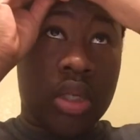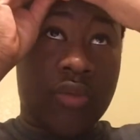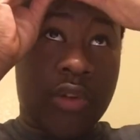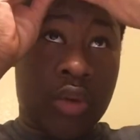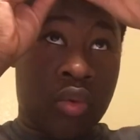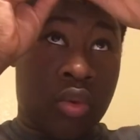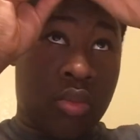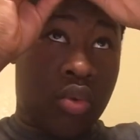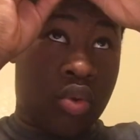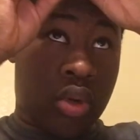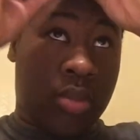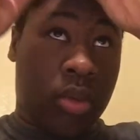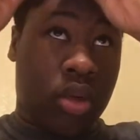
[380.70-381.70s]
I want more,
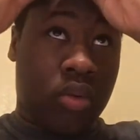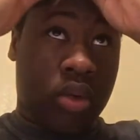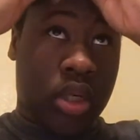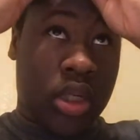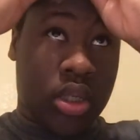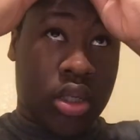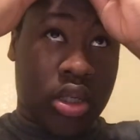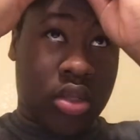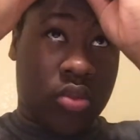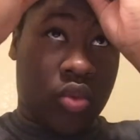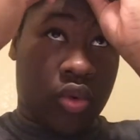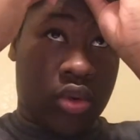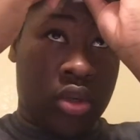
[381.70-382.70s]
I'm gonna go on ahead and get some more.